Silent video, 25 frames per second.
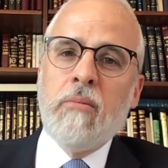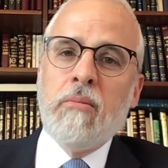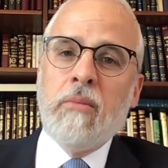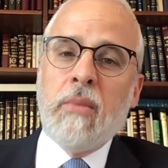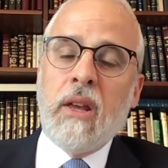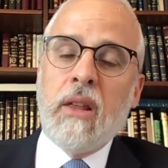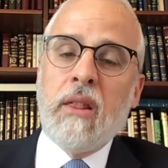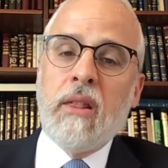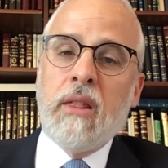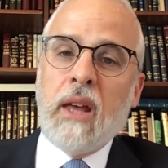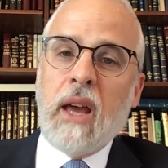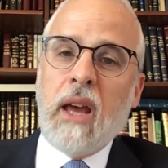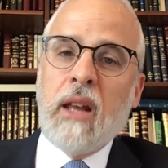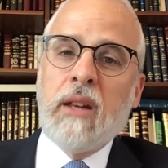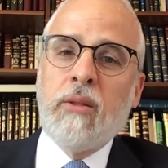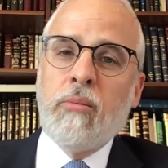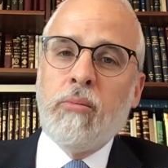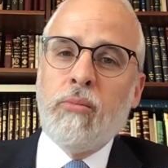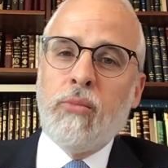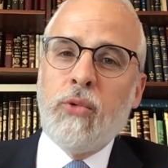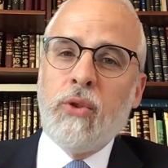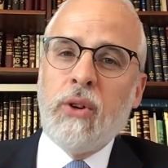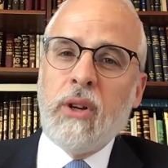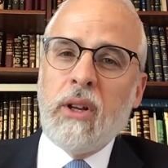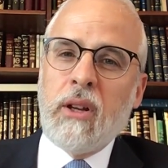May
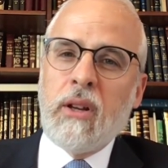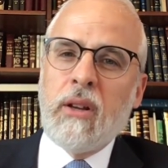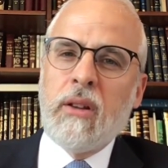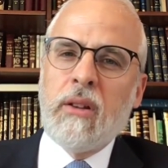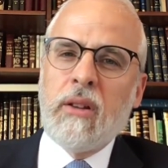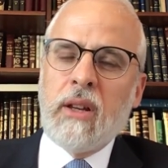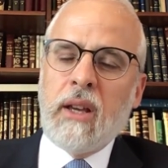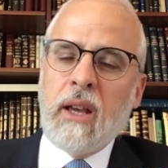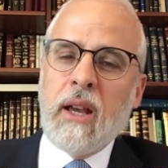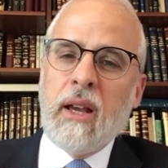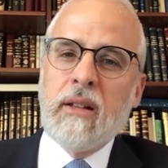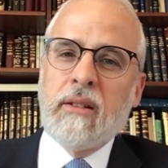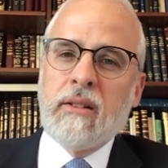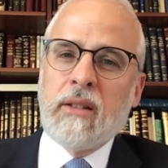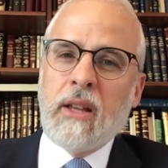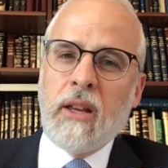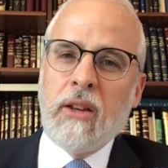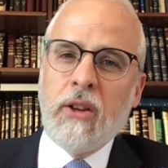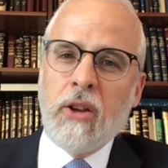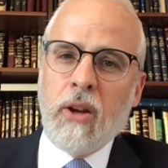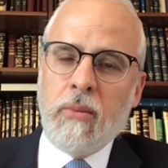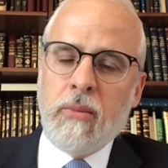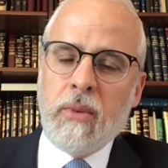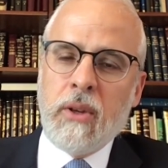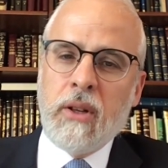that bring the Ketz
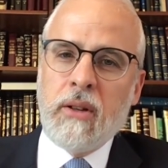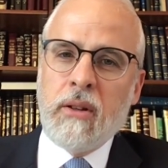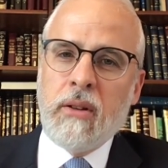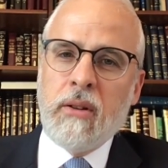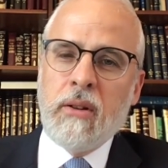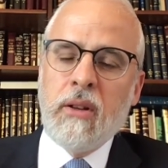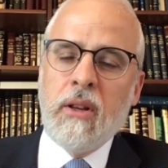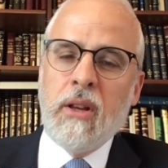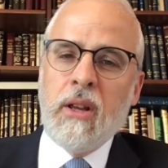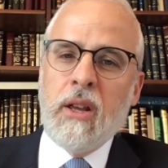Hayamin.